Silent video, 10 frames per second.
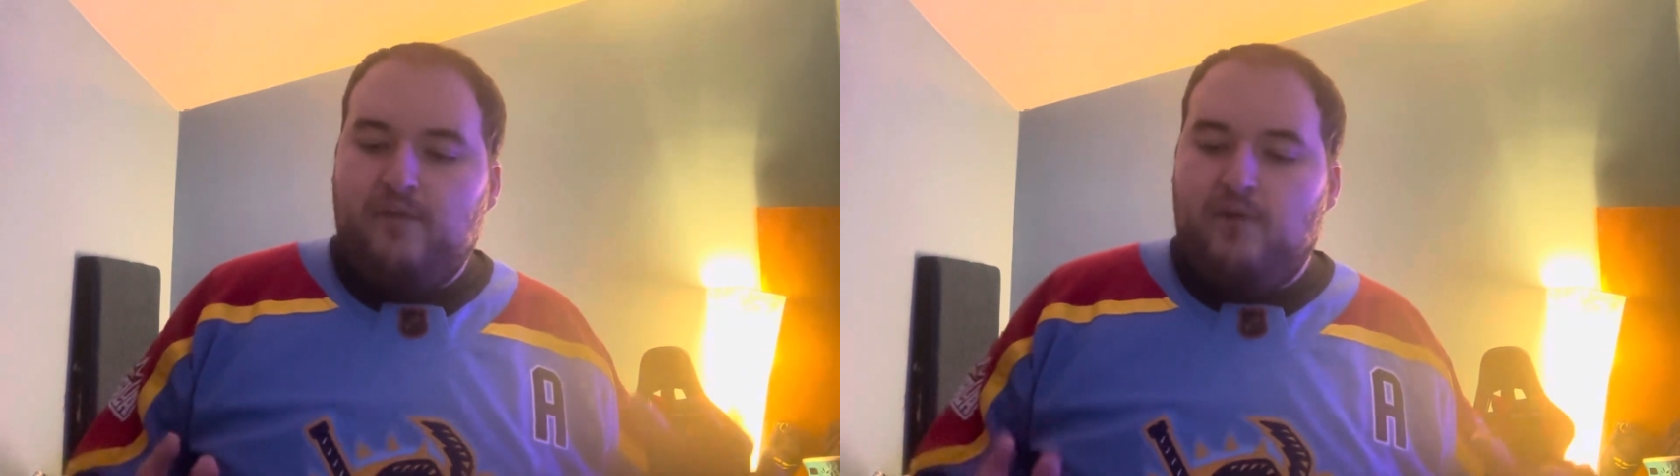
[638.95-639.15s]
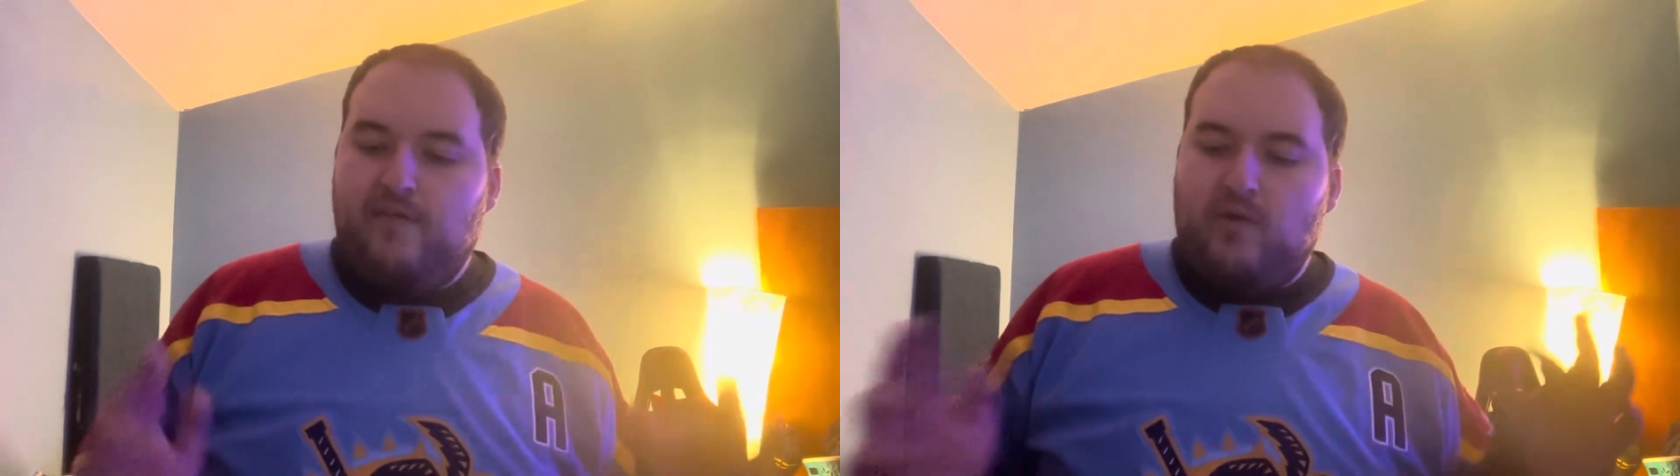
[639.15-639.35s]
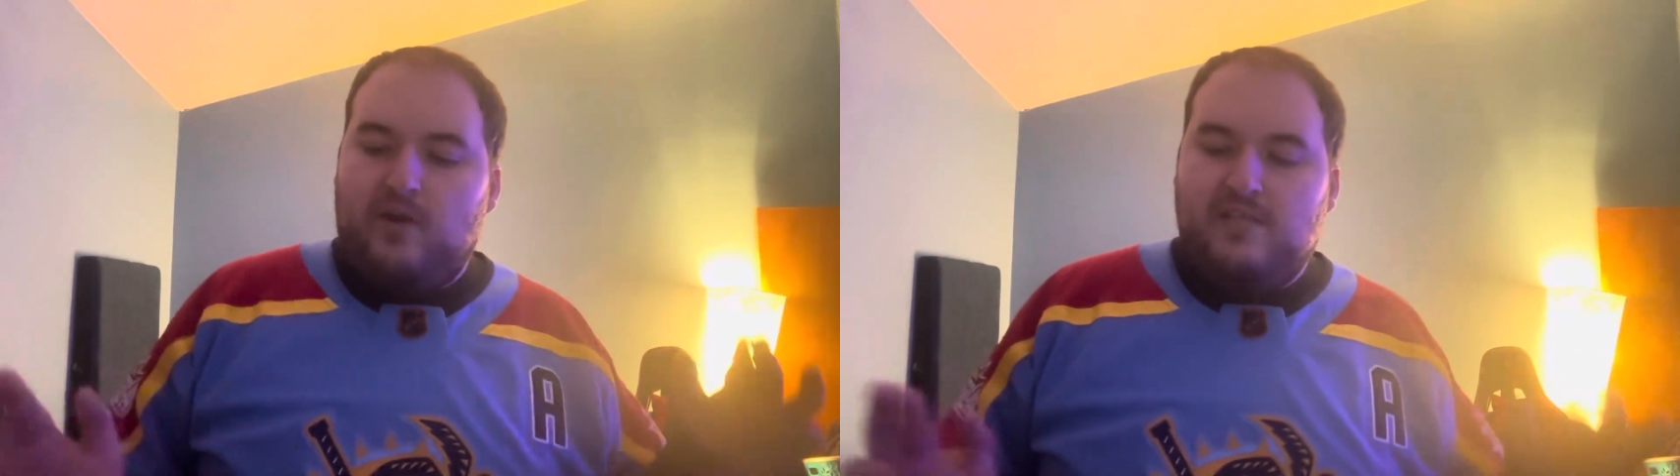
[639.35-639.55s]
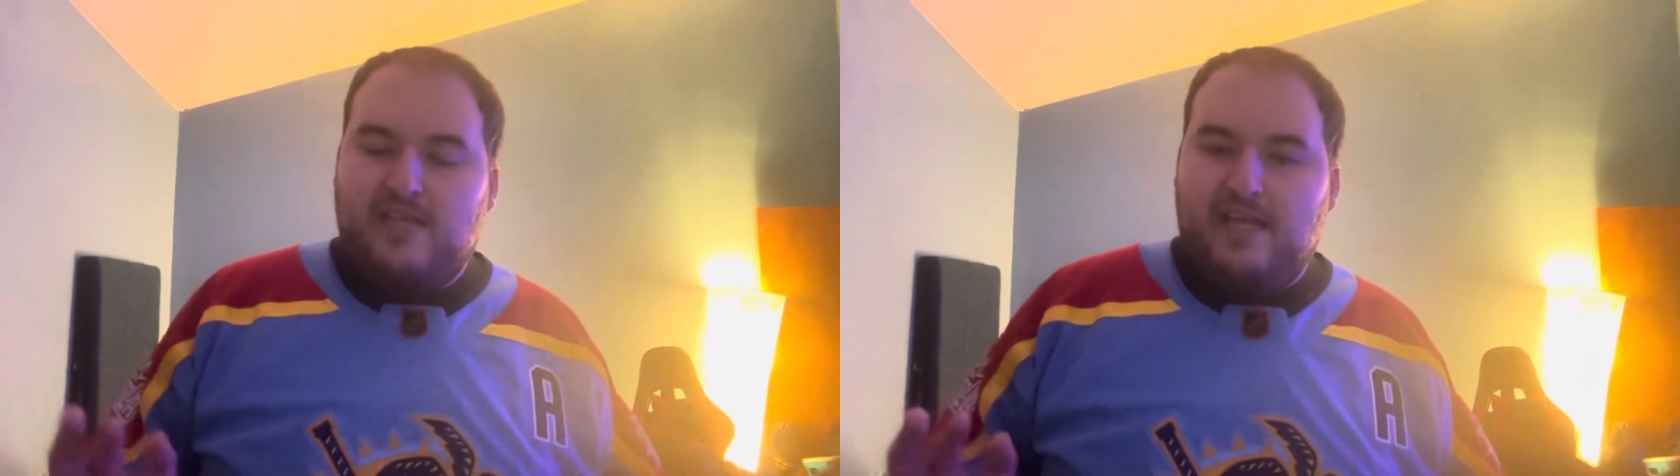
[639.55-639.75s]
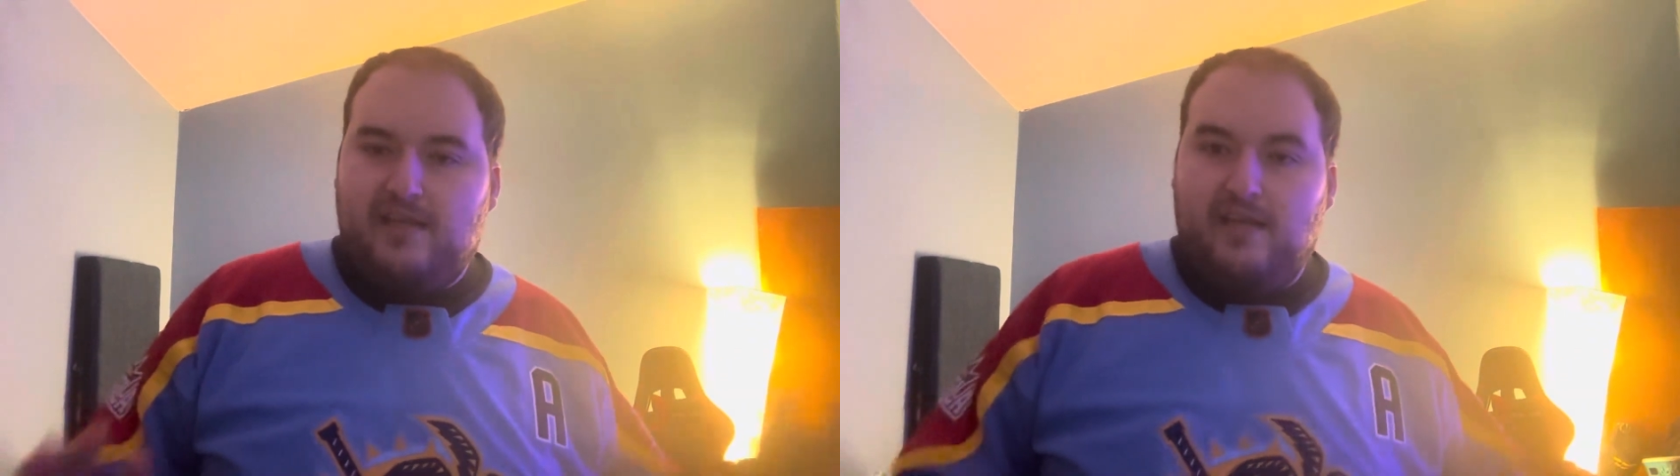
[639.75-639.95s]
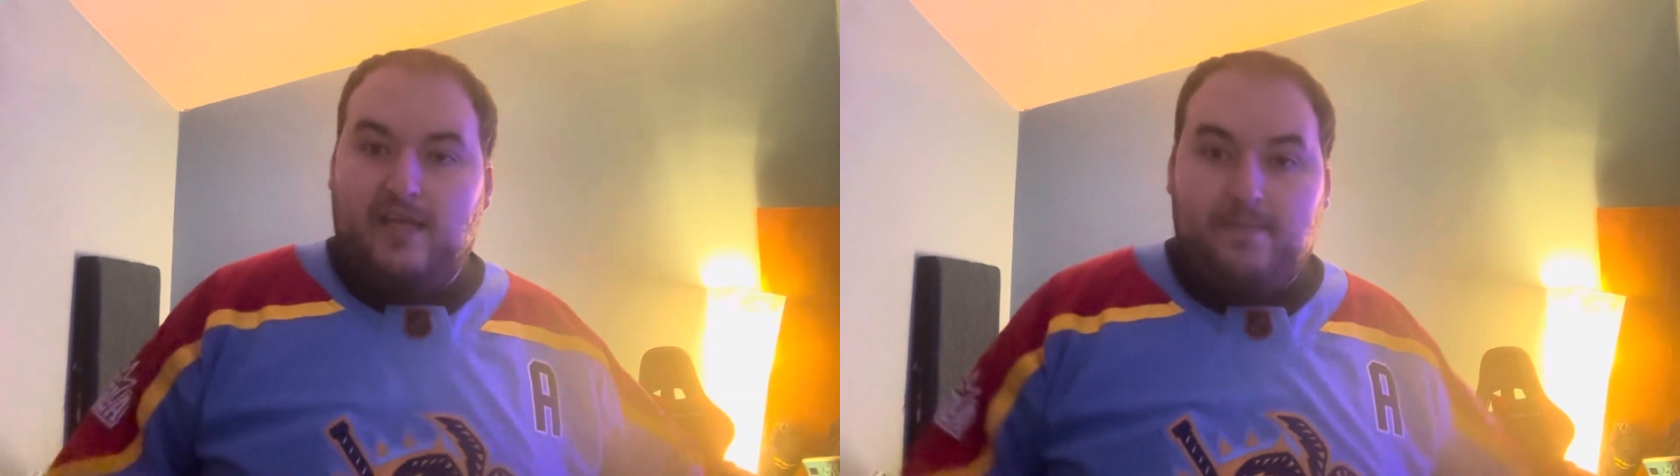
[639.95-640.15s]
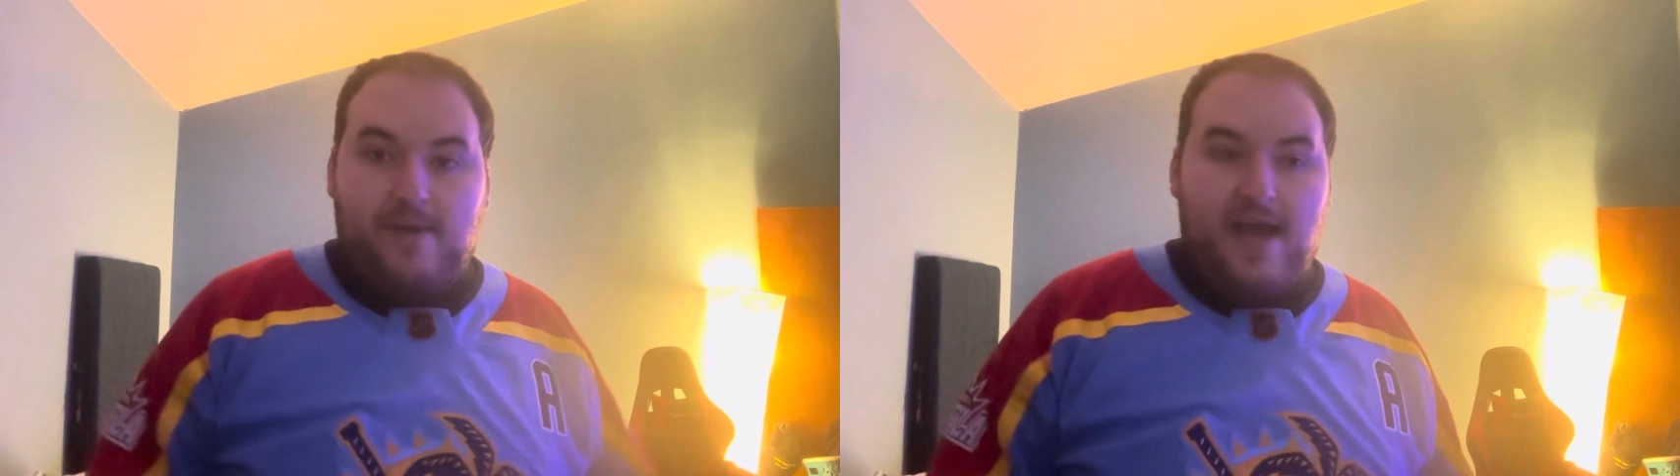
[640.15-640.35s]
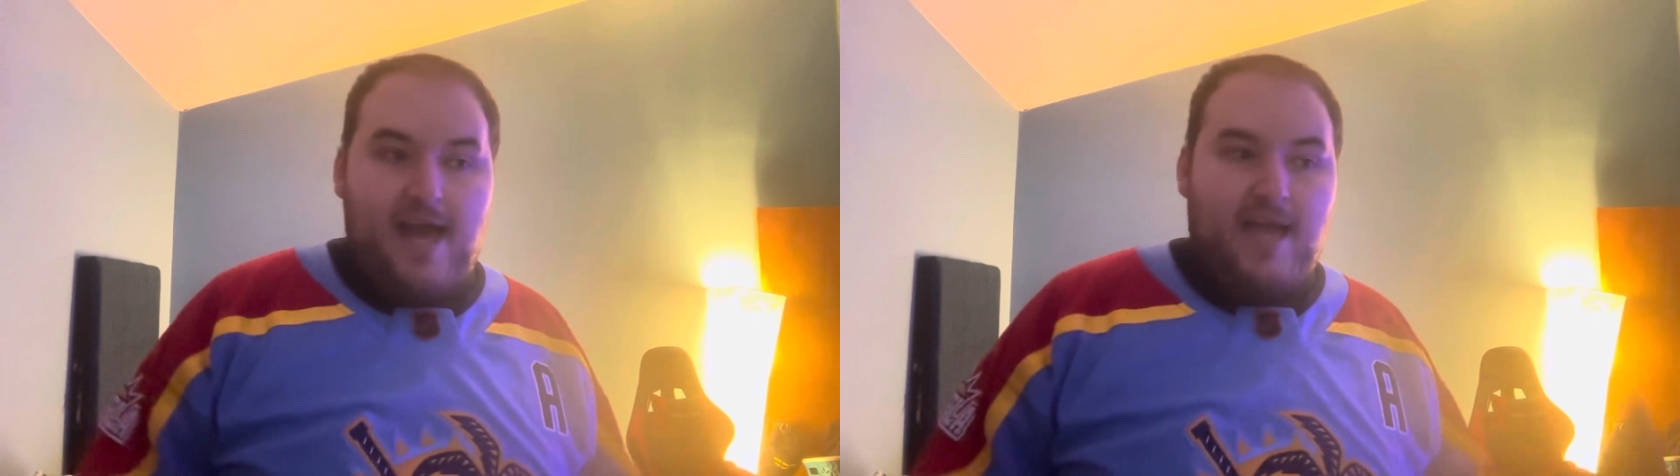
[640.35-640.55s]
whatever you want to say, the knee
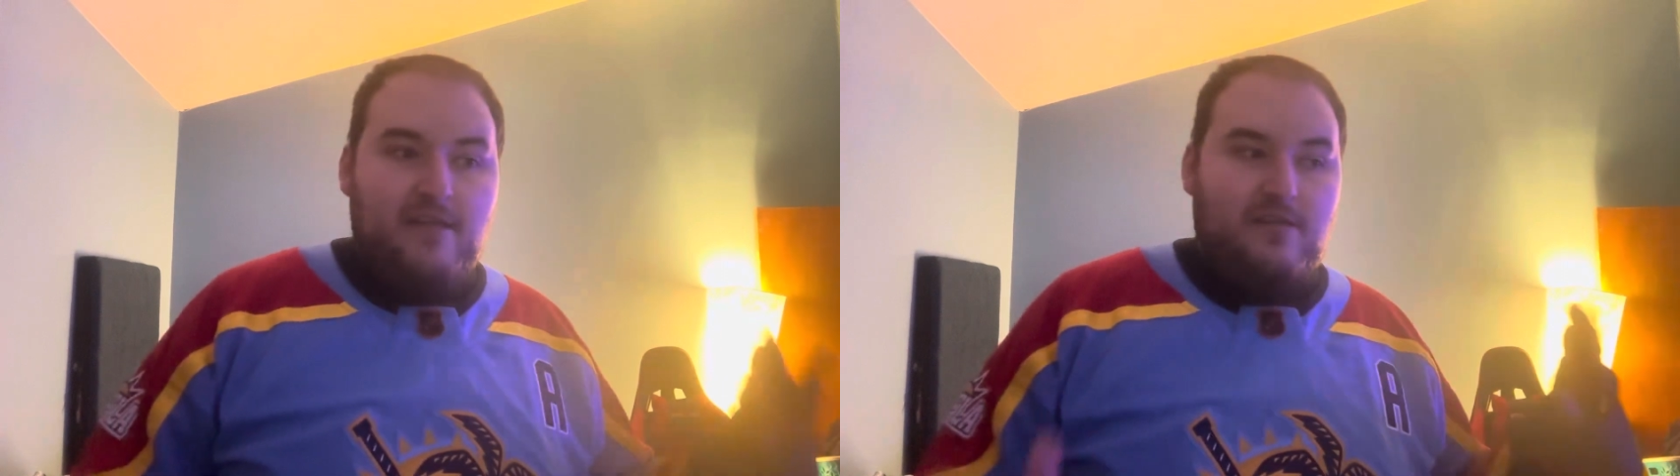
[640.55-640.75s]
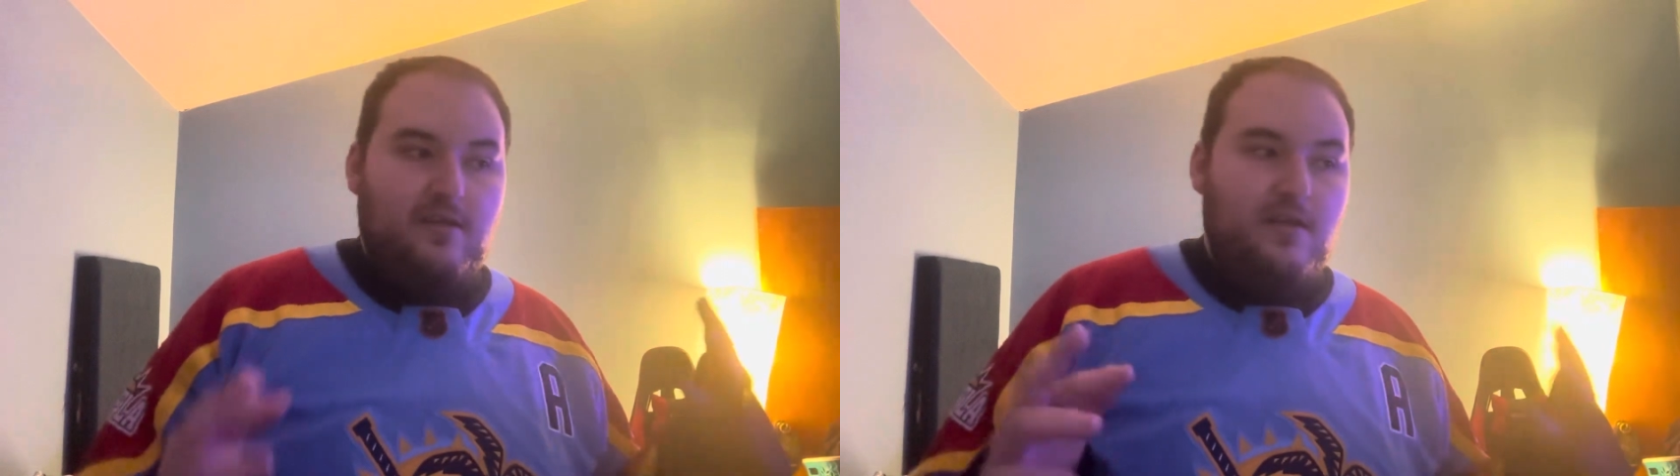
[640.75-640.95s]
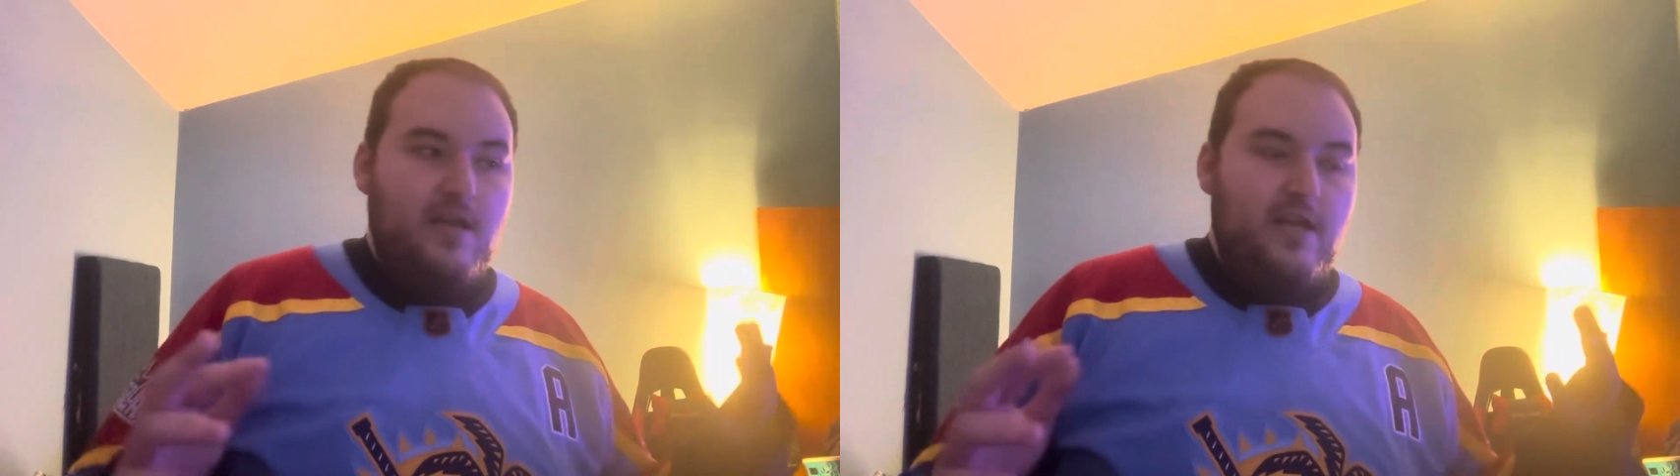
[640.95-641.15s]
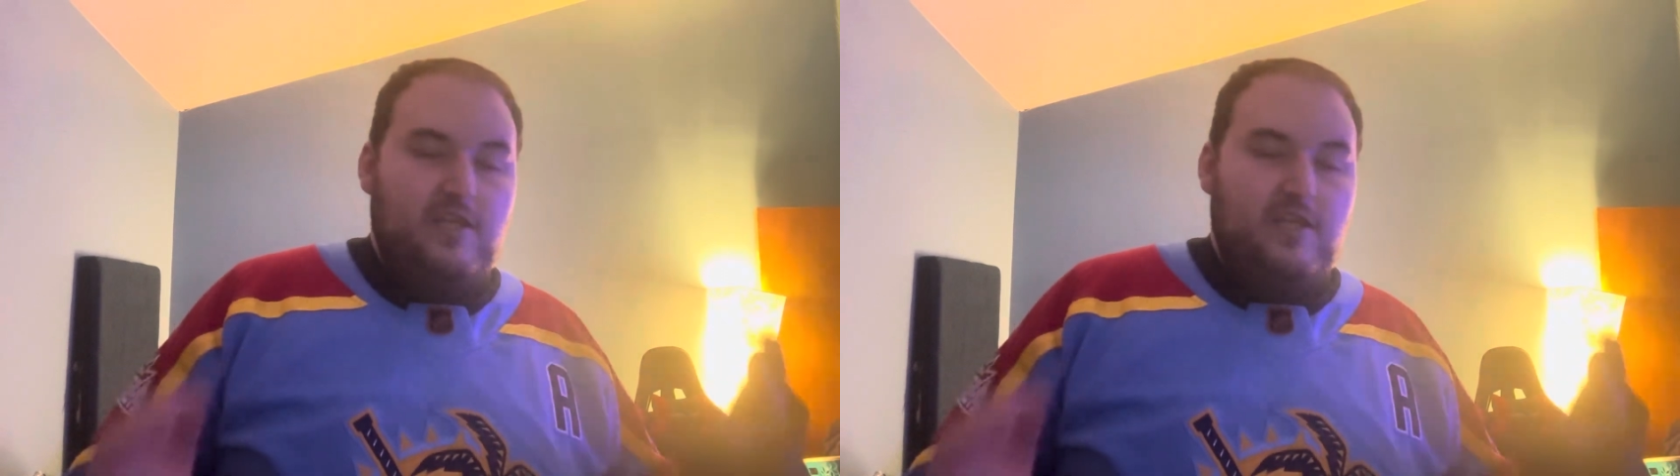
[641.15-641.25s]
pad, the,